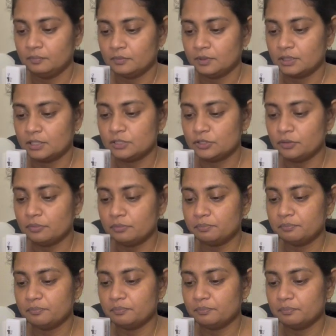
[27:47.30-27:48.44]
Because your
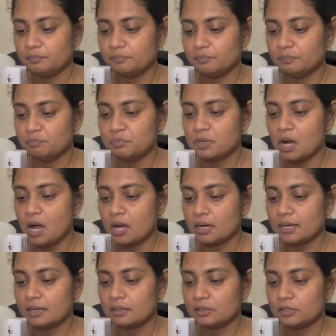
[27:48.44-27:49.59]
block,
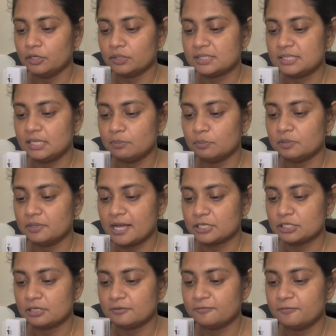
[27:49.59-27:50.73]
your seam will
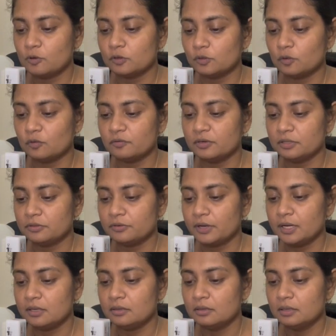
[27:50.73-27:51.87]
actually fold over the
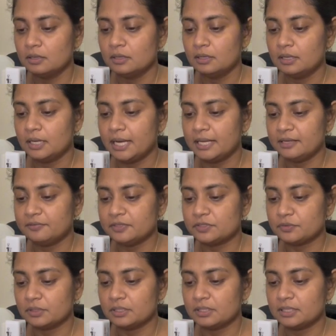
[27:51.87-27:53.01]
thread, and if it's
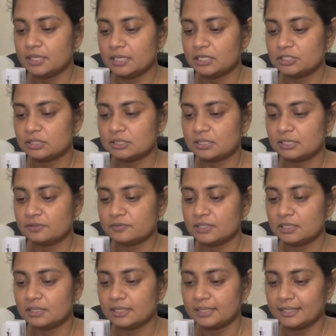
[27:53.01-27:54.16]
really thick, it just gives
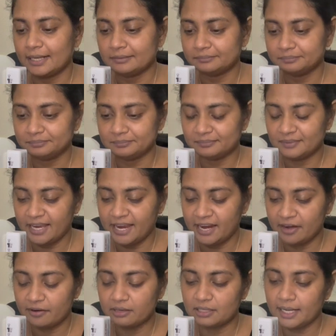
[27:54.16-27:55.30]
it like that
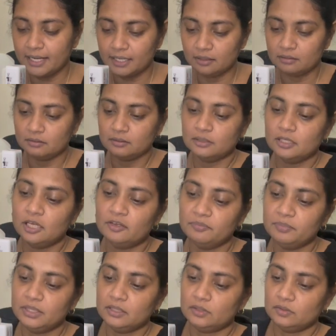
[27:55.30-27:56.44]
hairline of
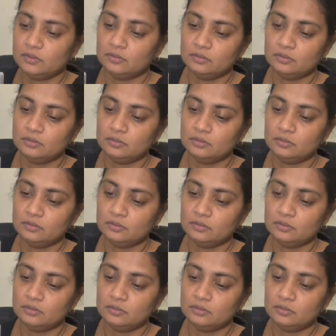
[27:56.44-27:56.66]
being